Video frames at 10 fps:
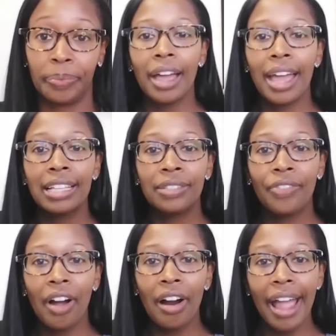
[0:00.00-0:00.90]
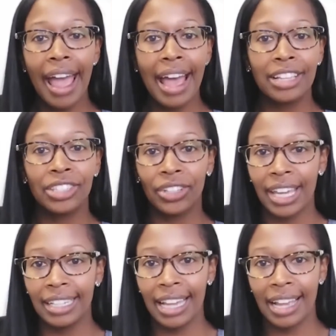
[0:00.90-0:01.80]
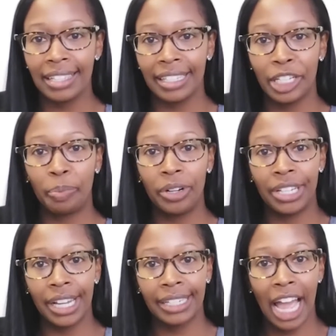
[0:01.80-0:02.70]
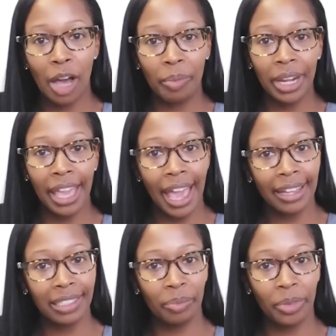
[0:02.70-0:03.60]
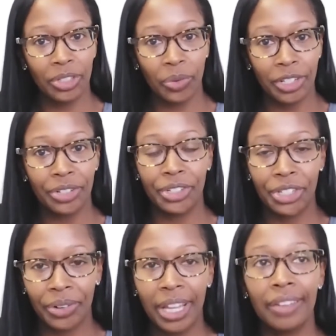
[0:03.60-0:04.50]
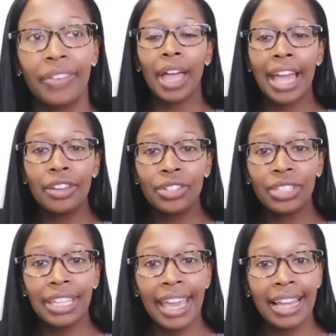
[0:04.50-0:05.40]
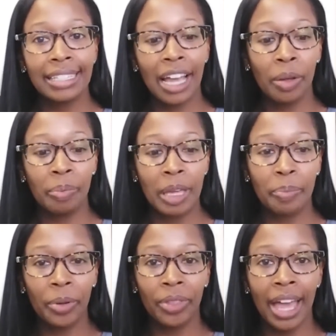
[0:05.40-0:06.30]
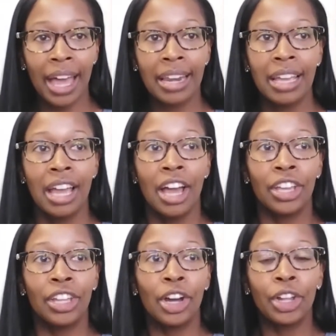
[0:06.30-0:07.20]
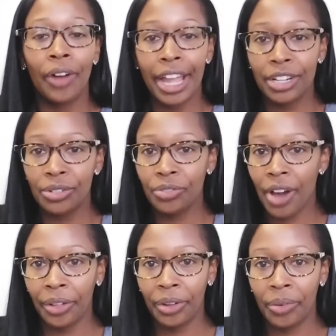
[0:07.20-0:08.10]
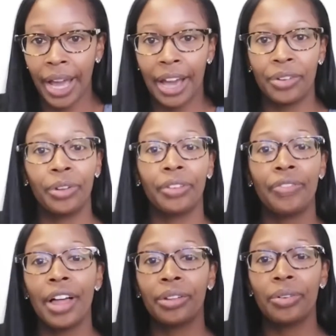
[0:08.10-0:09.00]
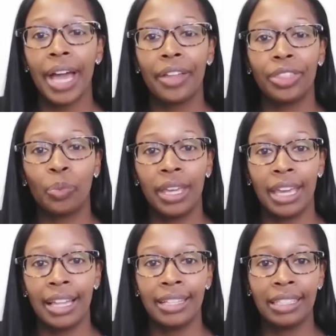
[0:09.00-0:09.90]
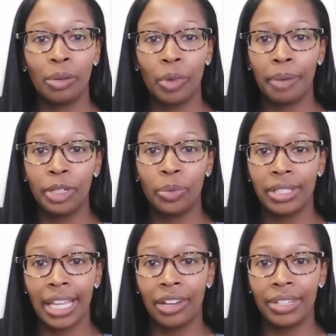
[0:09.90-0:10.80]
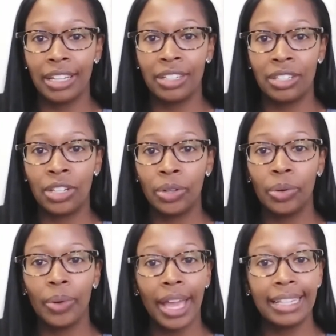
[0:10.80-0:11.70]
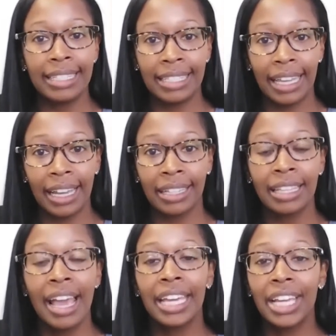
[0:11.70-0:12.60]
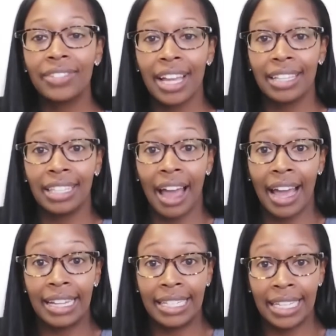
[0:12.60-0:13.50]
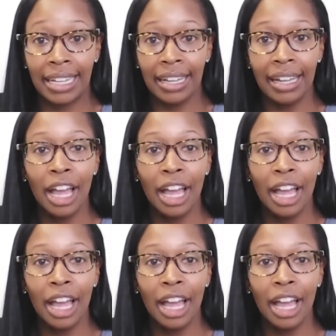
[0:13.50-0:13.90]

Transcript: As far as looking at testing to predict how many eggs someone's going to retrieve, I usually can tell people that, you know, your antral follicle count or the follicle count that we get somewhere between cycle day two and six gives us an idea,